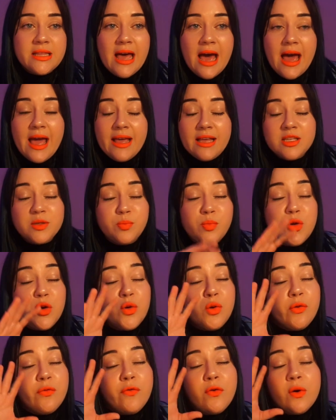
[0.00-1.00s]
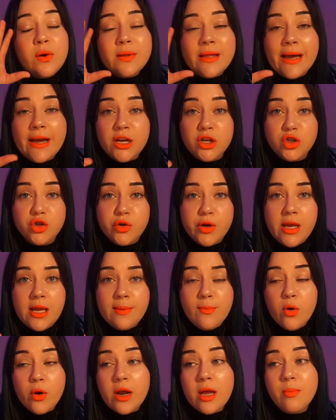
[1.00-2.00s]
that is beautiful and like a
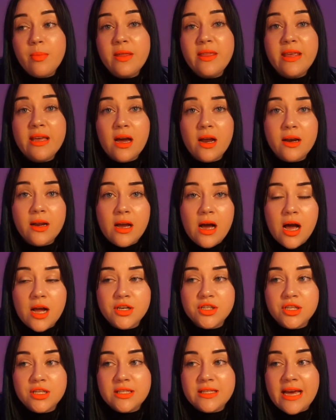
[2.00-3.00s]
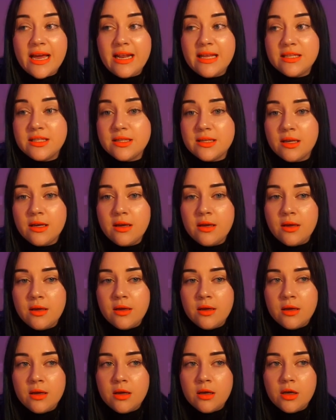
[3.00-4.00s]
dream, or it could be the unconscious that is,
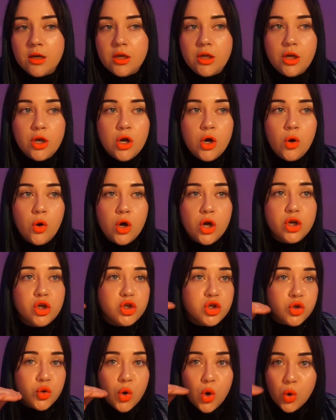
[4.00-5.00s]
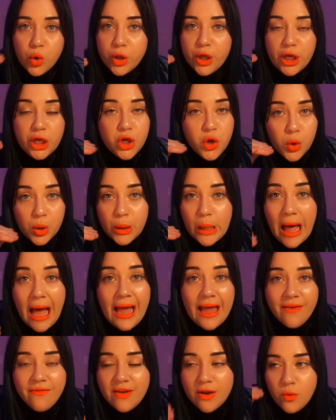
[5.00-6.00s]
you know, controlling your
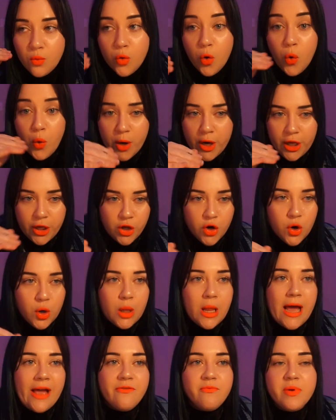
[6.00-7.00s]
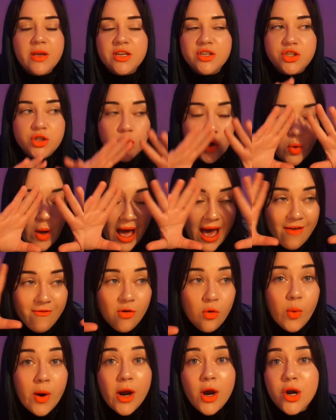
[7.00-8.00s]
life and ruining your life because you don't have
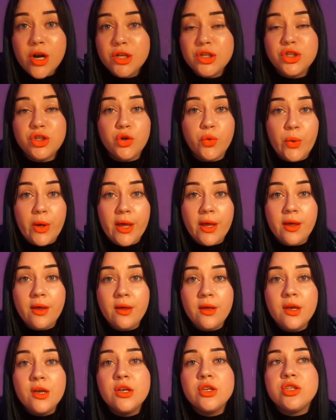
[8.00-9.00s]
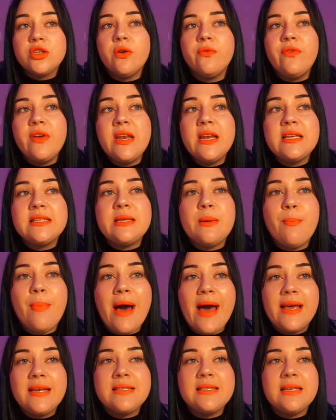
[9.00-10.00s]
awareness to it. So Venus and
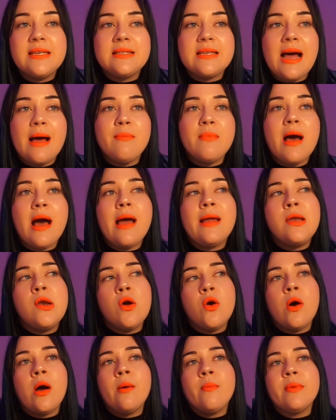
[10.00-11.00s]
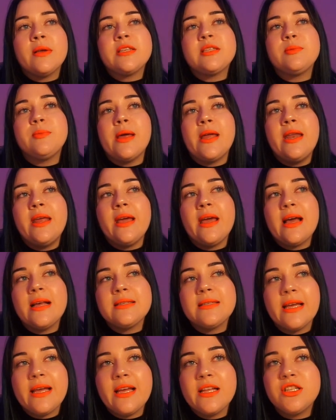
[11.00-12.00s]
Pisces, I know I'm explaining it
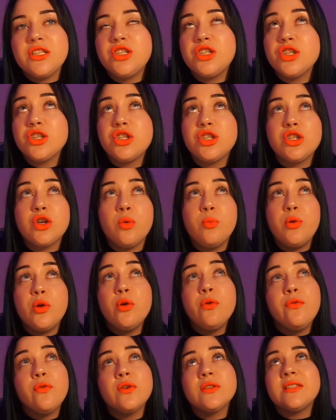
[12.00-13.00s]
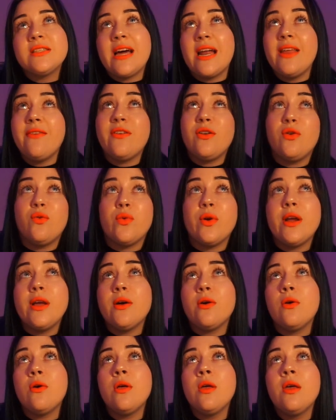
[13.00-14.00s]
as like it's just so beautiful, it's not even
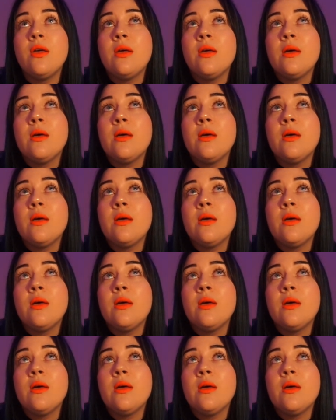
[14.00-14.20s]
real,